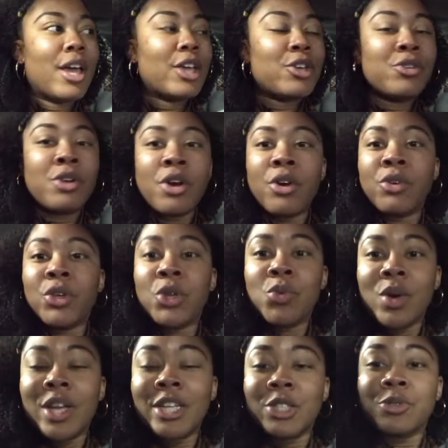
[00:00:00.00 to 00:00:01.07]
you know, you
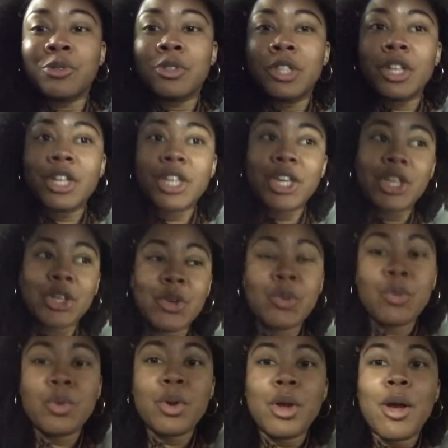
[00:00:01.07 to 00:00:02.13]
want to look cute,